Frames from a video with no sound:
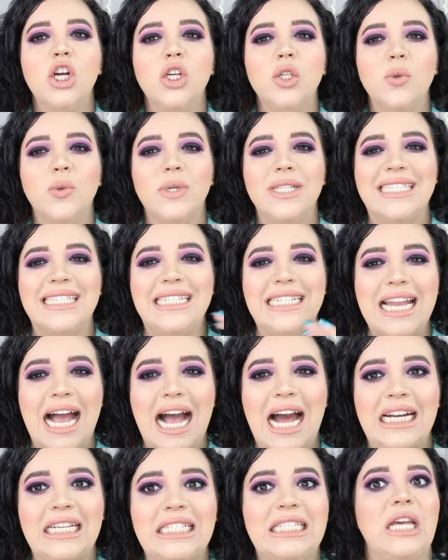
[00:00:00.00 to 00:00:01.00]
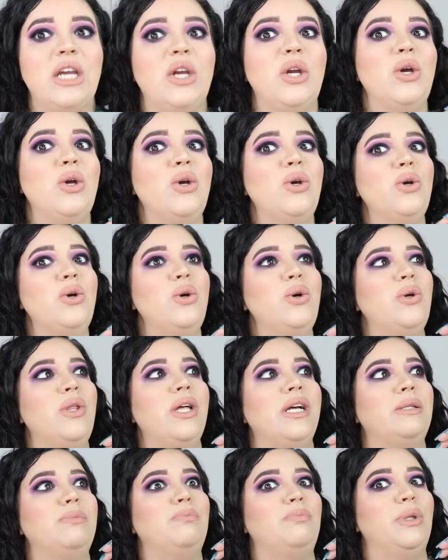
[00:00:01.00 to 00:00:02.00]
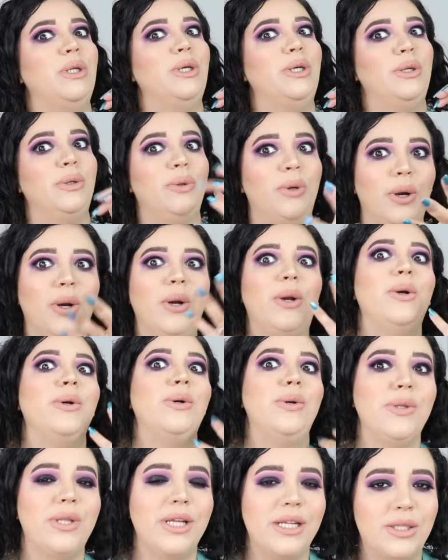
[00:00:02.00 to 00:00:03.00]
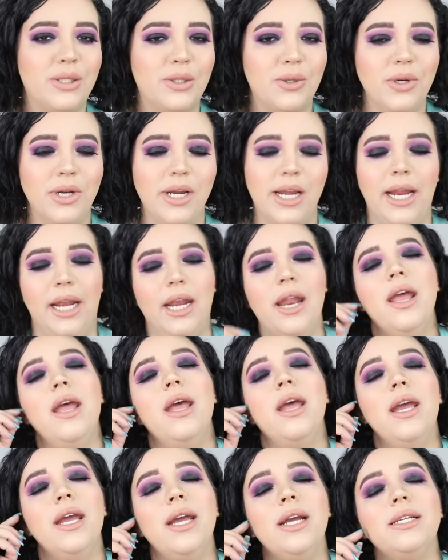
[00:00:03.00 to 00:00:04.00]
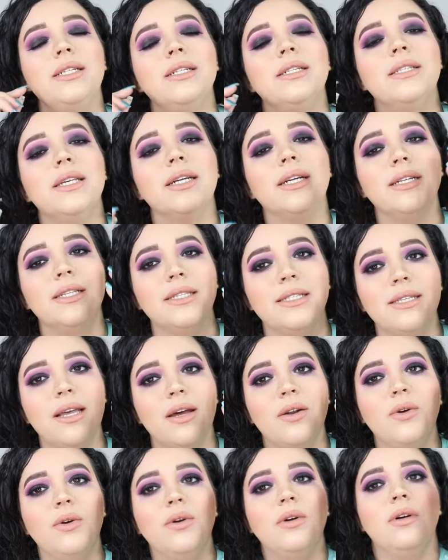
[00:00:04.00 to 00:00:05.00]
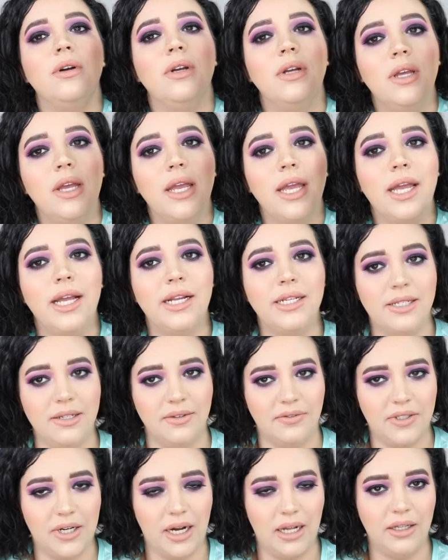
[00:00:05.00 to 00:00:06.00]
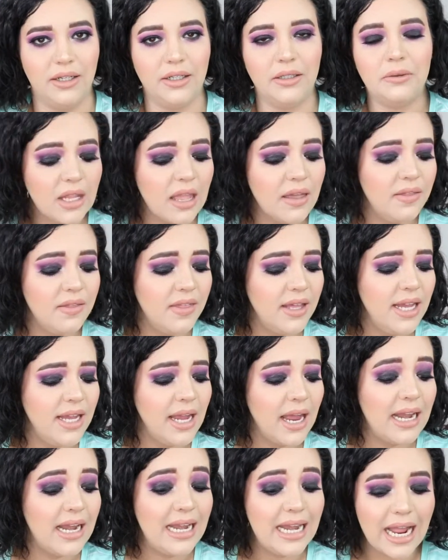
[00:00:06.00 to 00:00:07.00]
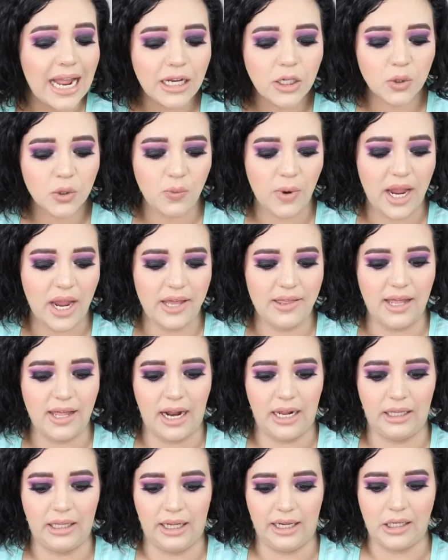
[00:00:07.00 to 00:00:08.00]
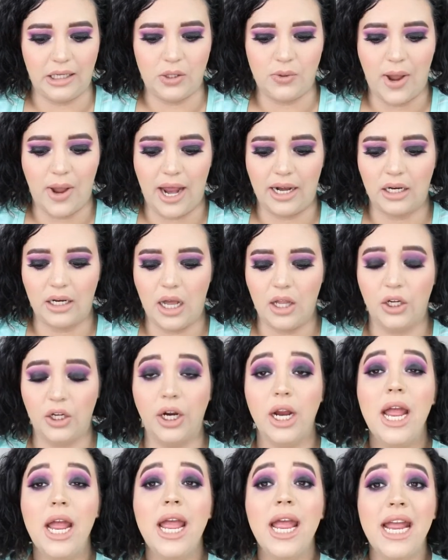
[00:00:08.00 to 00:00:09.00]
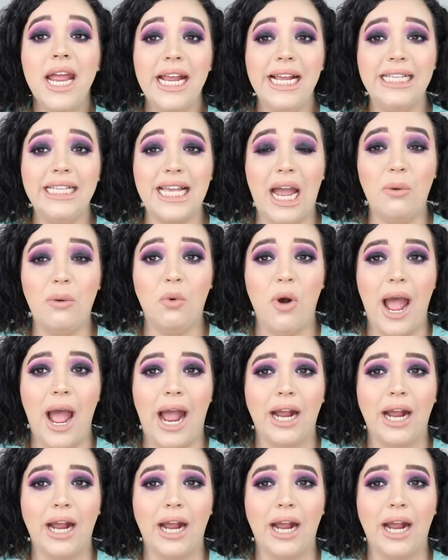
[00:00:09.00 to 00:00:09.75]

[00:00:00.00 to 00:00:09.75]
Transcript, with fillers: So it's not as like, oh, that's blue or oh, that's green. It's just like a subtle hint of color. The next way that I like to add color is I will